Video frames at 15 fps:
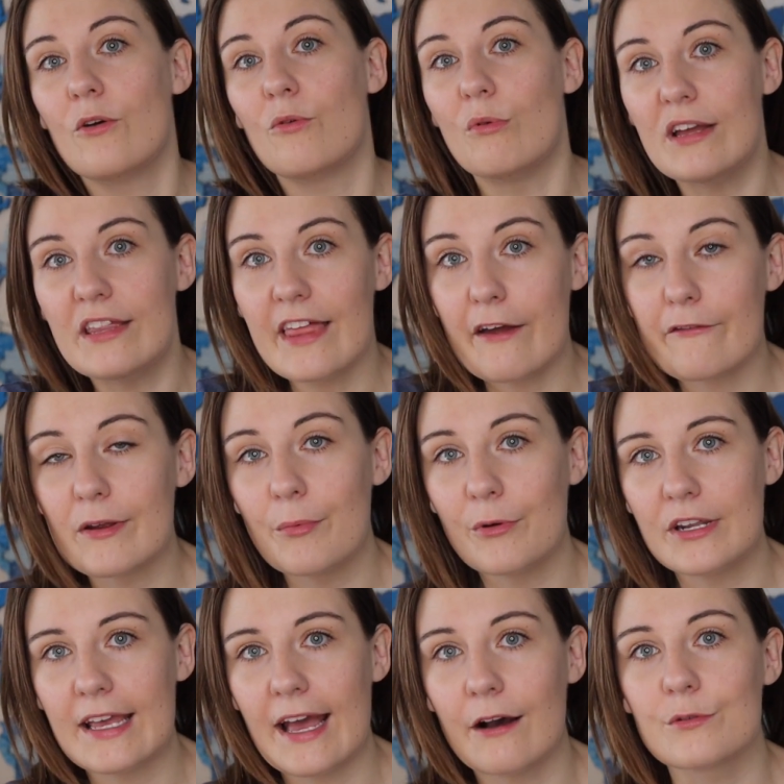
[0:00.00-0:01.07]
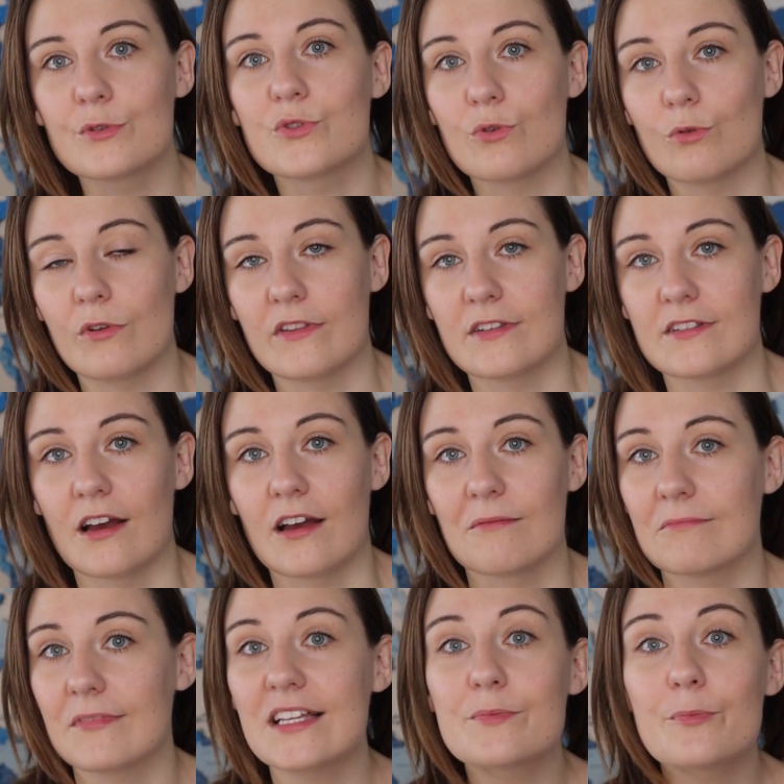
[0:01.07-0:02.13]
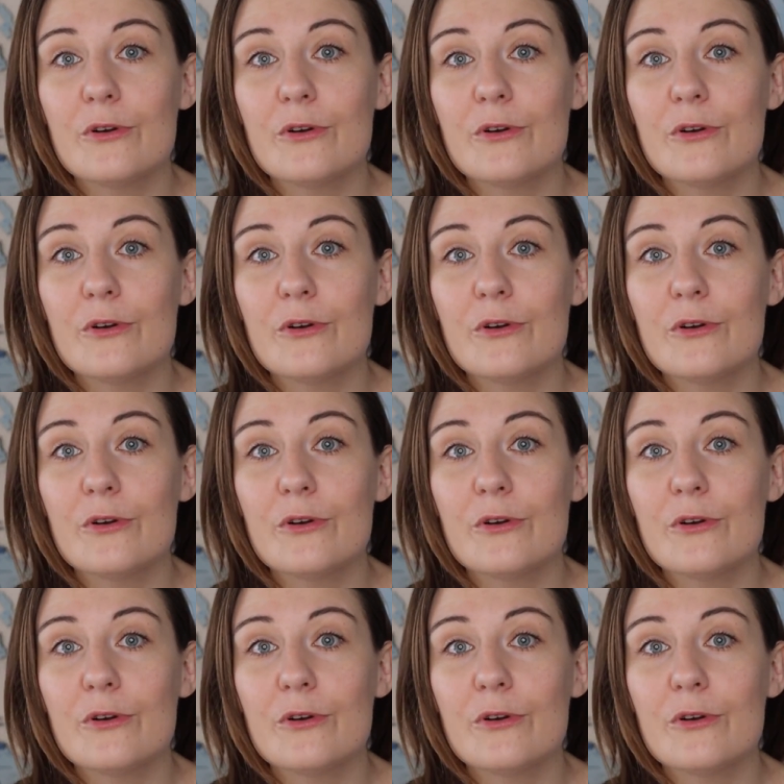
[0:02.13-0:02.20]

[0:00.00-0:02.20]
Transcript: with everybody else all of the time. That's